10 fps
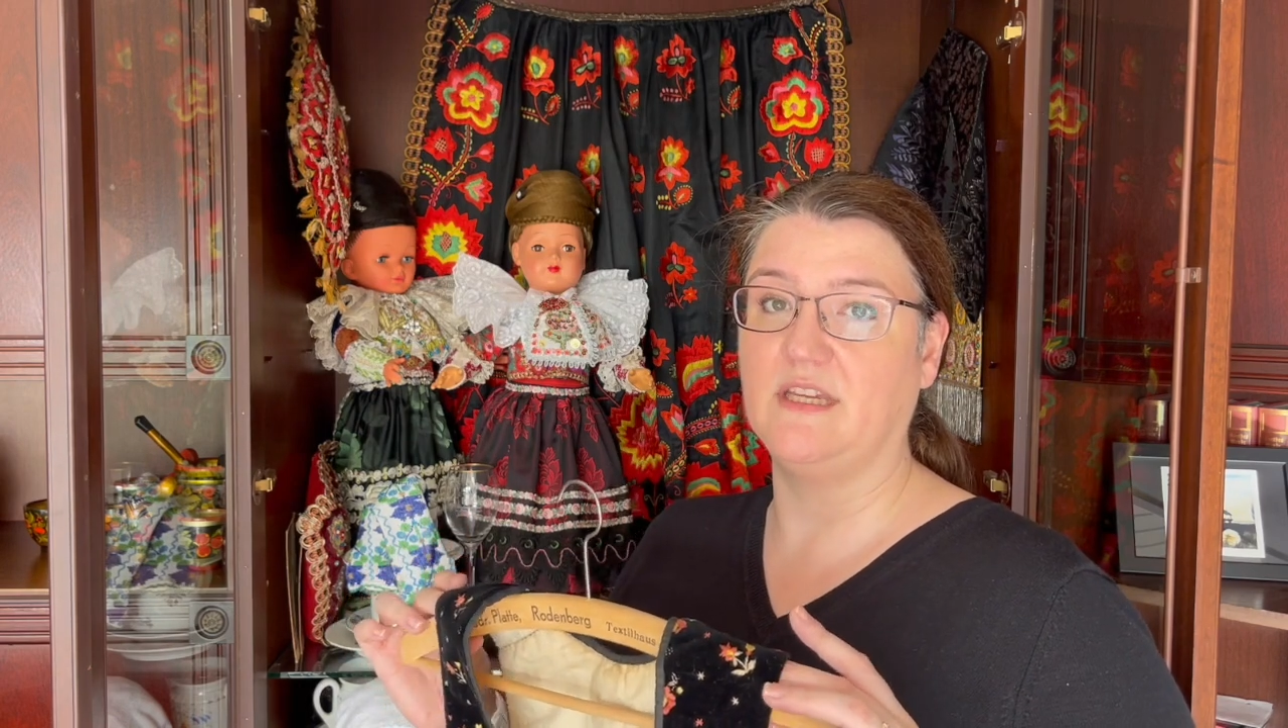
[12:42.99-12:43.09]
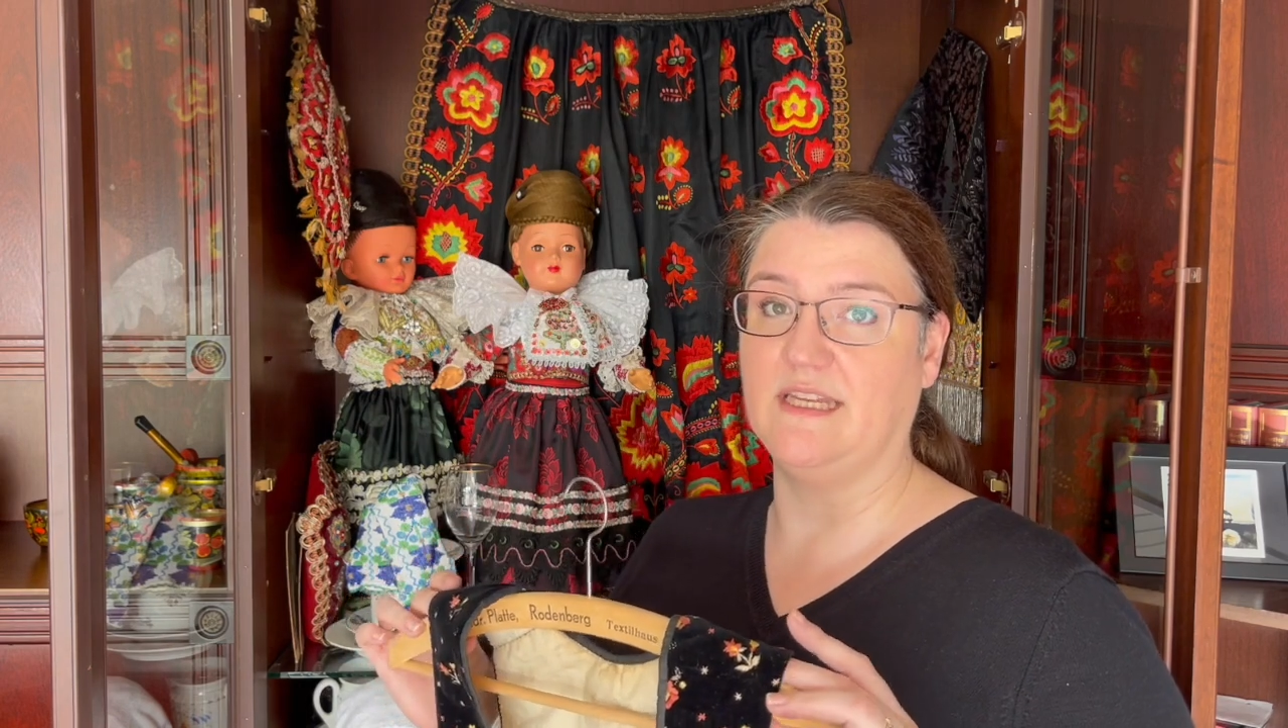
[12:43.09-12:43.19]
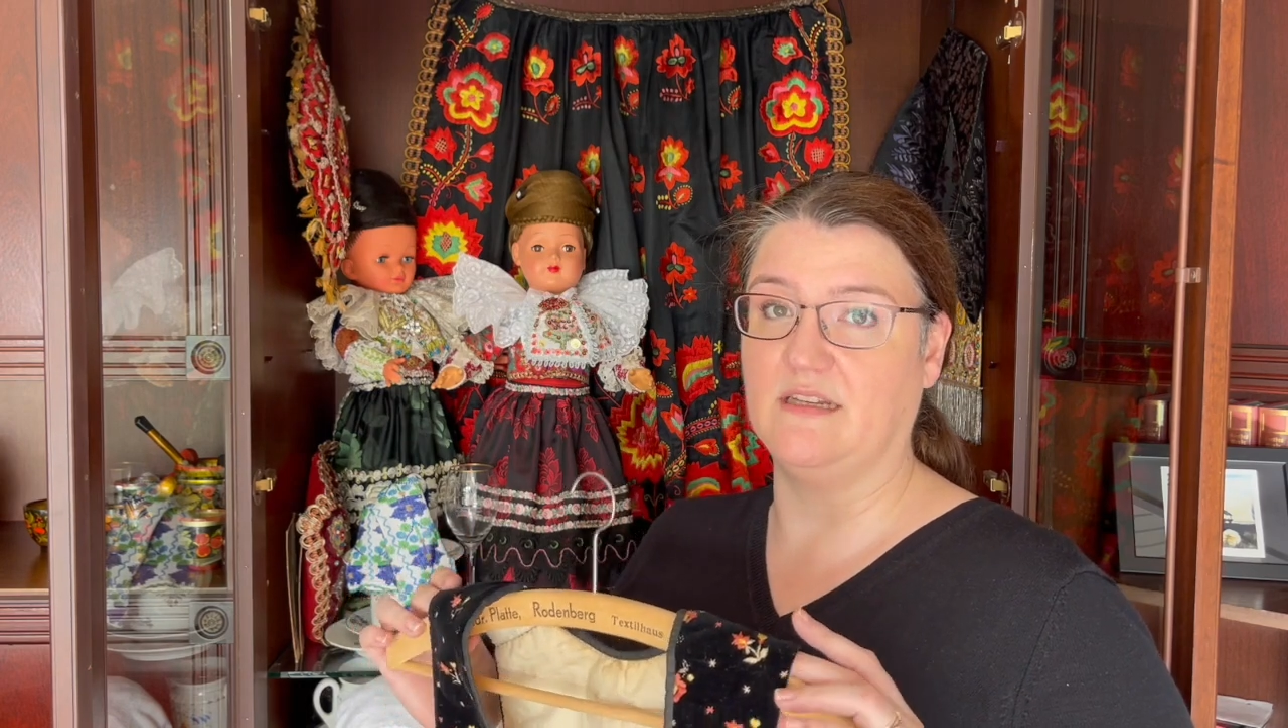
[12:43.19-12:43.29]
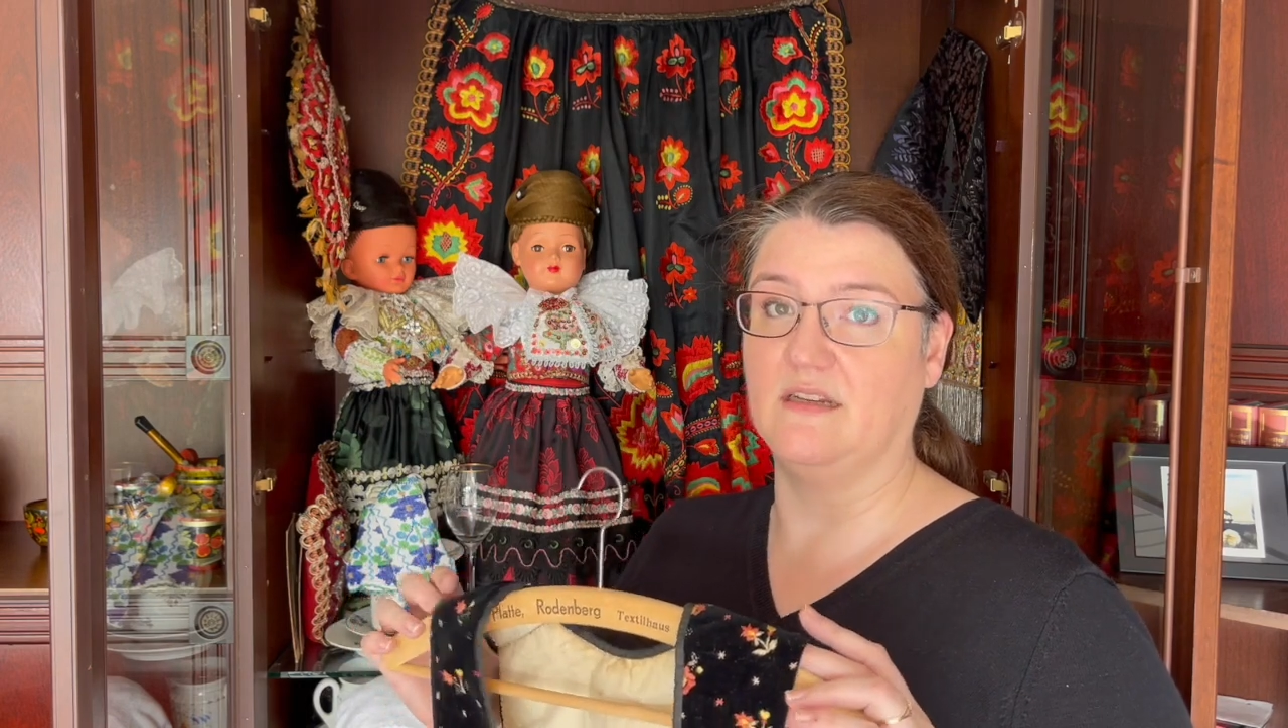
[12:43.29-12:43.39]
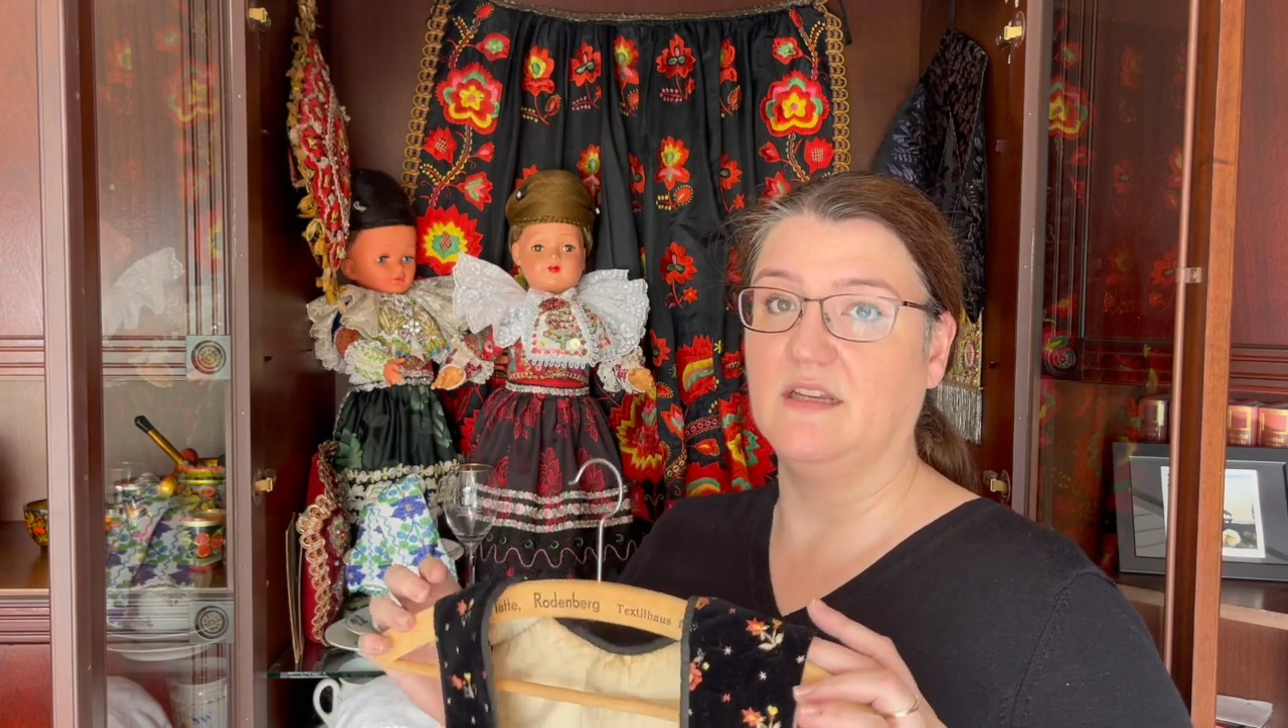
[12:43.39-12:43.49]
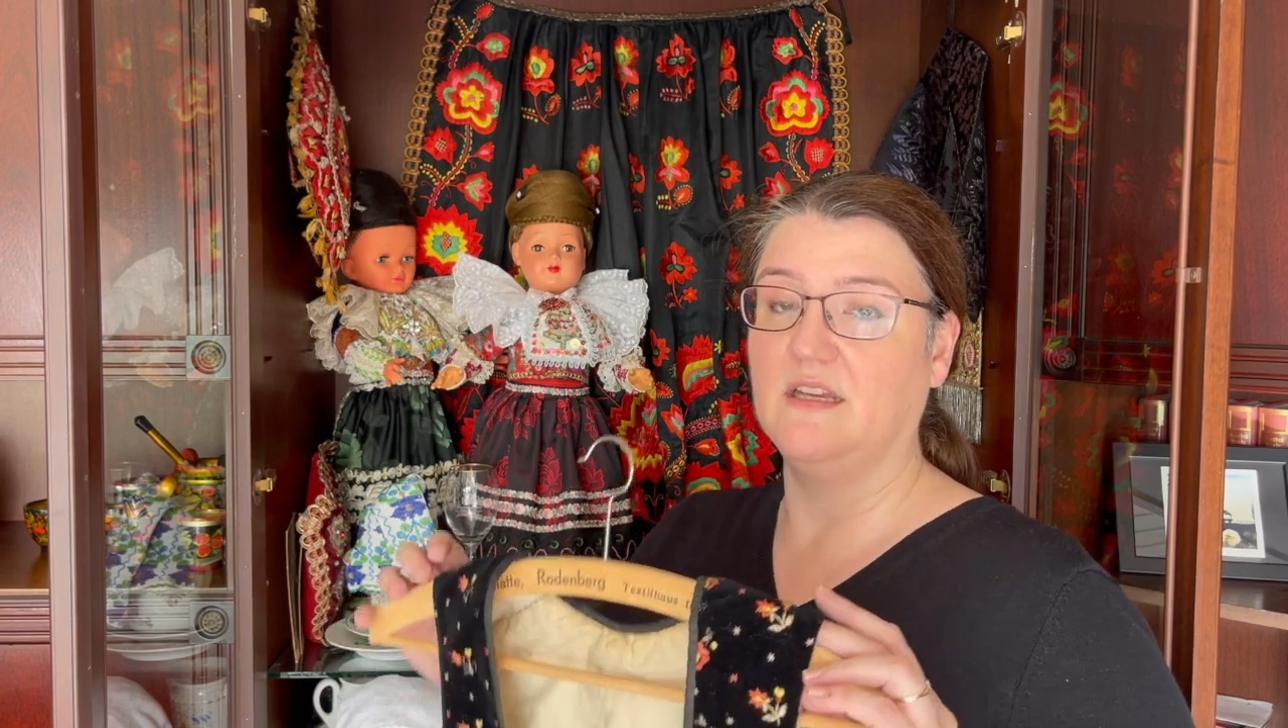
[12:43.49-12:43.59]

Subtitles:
in